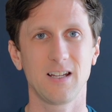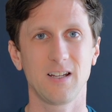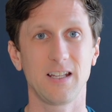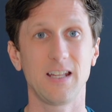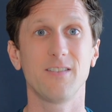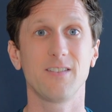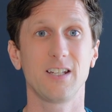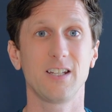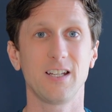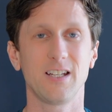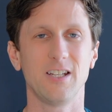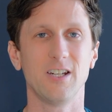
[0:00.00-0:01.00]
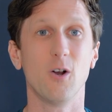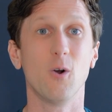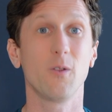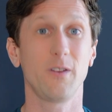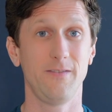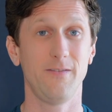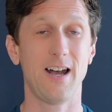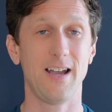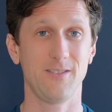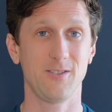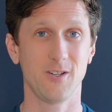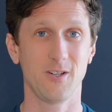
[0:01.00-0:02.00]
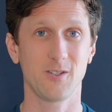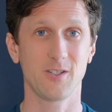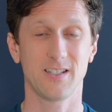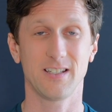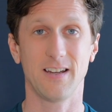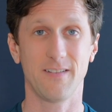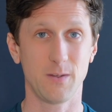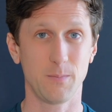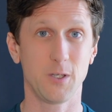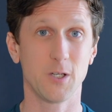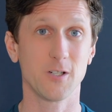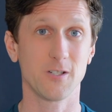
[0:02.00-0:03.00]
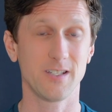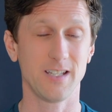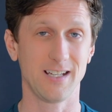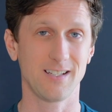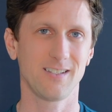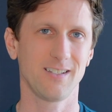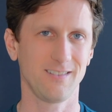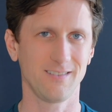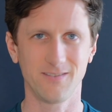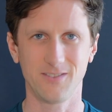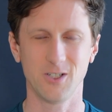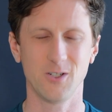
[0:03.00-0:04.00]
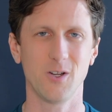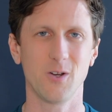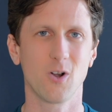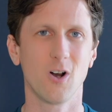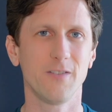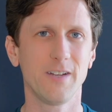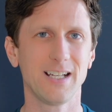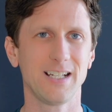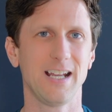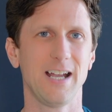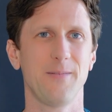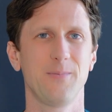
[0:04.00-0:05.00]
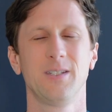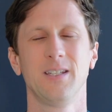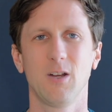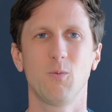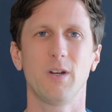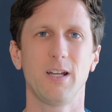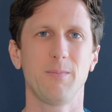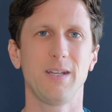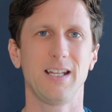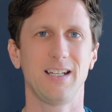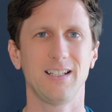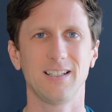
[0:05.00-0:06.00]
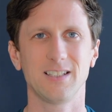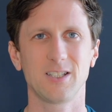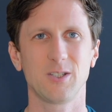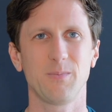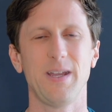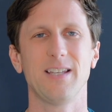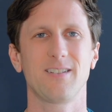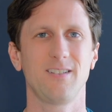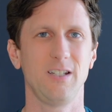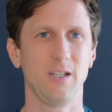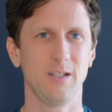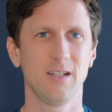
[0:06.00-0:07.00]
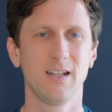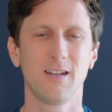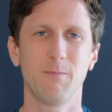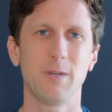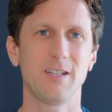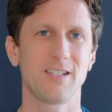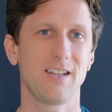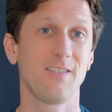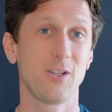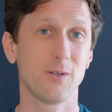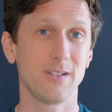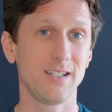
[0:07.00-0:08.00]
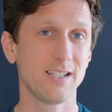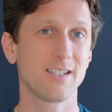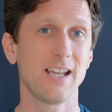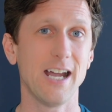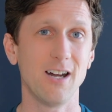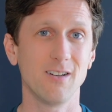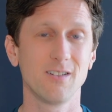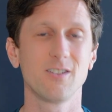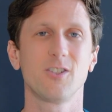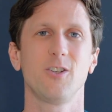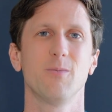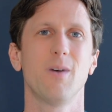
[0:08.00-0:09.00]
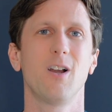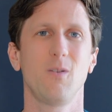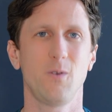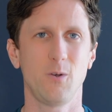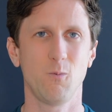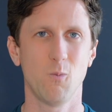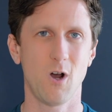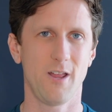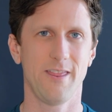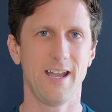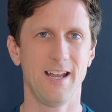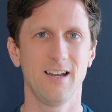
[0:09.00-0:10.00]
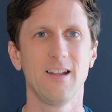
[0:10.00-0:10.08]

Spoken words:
giving, only 5 strokes instead of the pure 6. And if you don't know golf handicaps, what I mean is basically Billy's giving you a discount, so your model would want that.